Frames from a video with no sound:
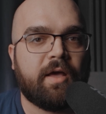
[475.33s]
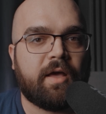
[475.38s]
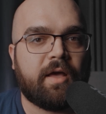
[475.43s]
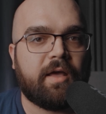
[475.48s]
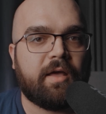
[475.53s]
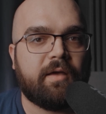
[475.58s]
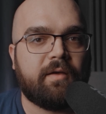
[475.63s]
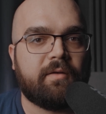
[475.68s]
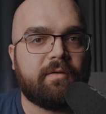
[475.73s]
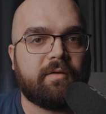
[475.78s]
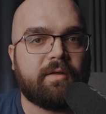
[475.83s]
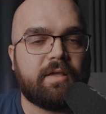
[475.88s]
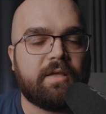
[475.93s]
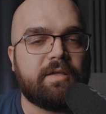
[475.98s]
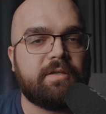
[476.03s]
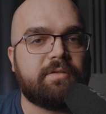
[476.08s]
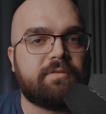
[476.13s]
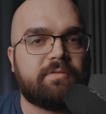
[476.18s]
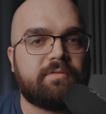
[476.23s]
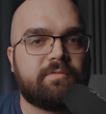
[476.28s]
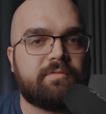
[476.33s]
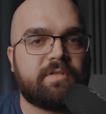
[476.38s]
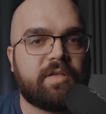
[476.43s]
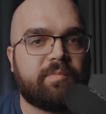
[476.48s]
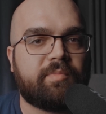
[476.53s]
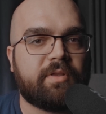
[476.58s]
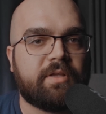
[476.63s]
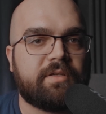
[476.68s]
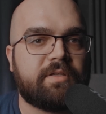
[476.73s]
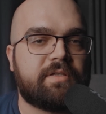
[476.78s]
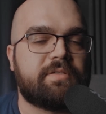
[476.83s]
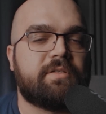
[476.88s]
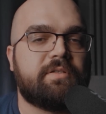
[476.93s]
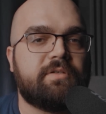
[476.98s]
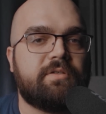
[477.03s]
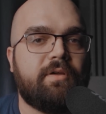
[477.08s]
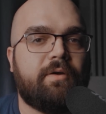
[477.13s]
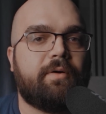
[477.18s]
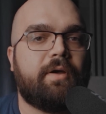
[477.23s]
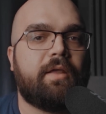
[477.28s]
and he simply doesn't
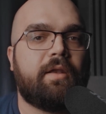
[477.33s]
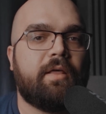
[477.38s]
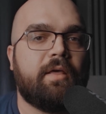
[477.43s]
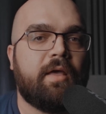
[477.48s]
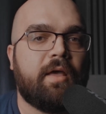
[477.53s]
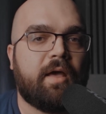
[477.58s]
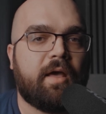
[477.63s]
do it.